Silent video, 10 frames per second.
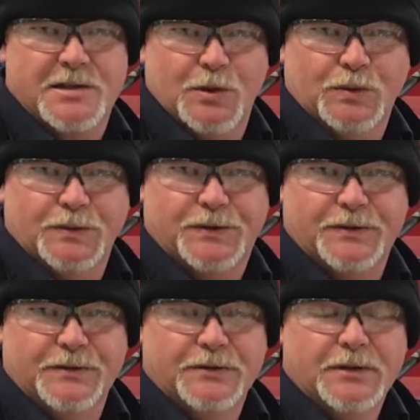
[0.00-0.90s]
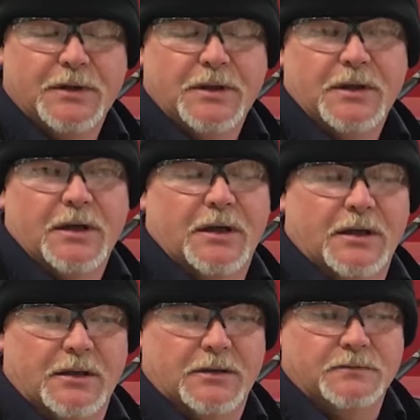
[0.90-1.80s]

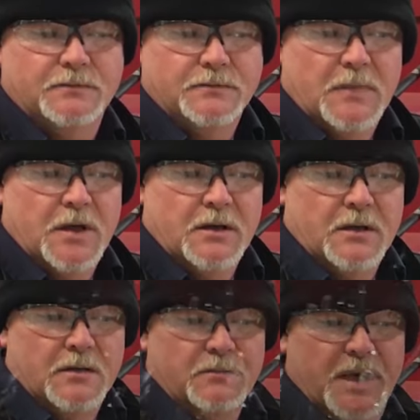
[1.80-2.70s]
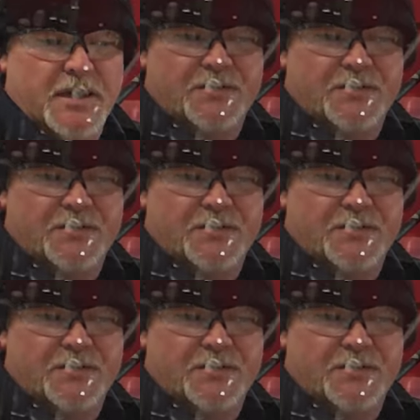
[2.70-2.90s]
tools. But it's